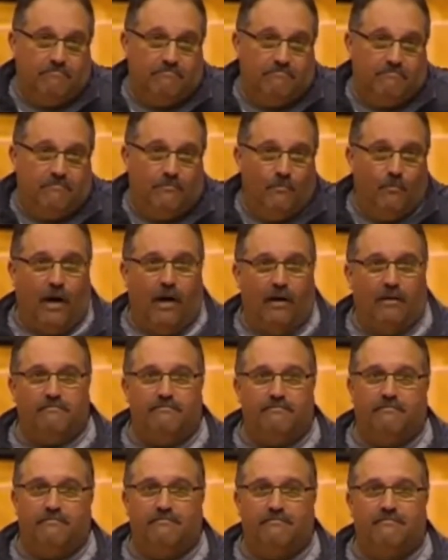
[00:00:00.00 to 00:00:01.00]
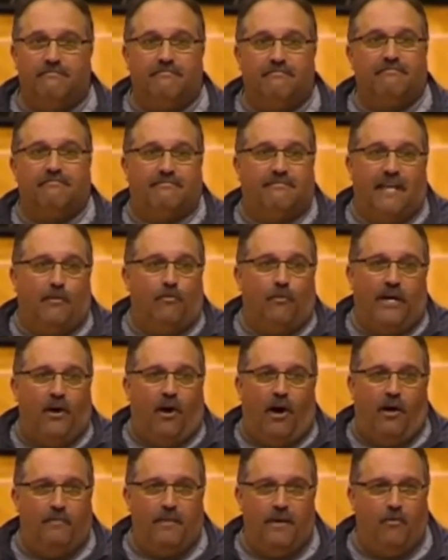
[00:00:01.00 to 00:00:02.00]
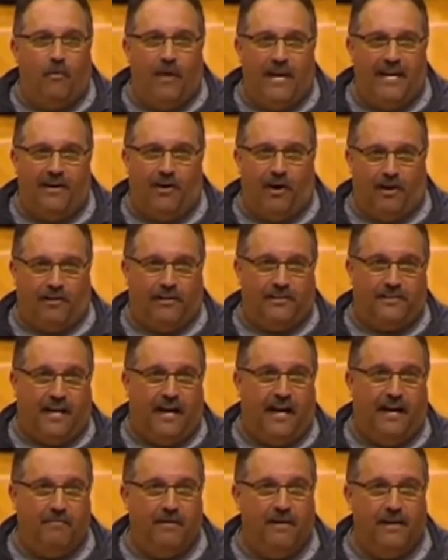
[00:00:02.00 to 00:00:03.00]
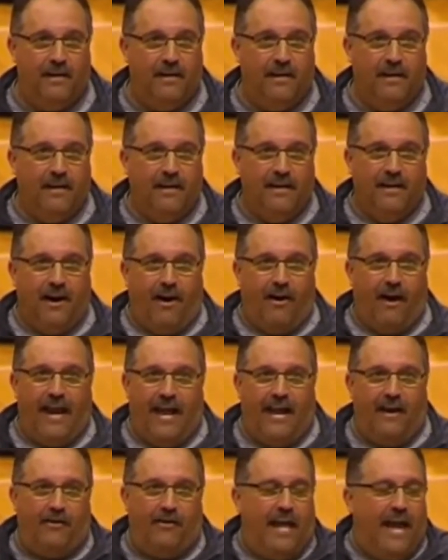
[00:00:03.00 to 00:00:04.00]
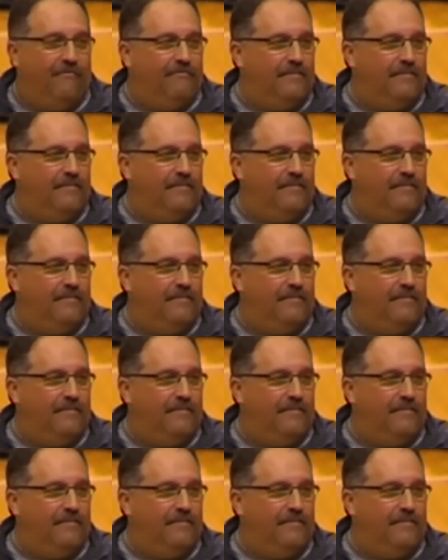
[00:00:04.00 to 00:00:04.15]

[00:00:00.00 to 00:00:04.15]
well, then we'd all be winning all the time. All right? I don't have the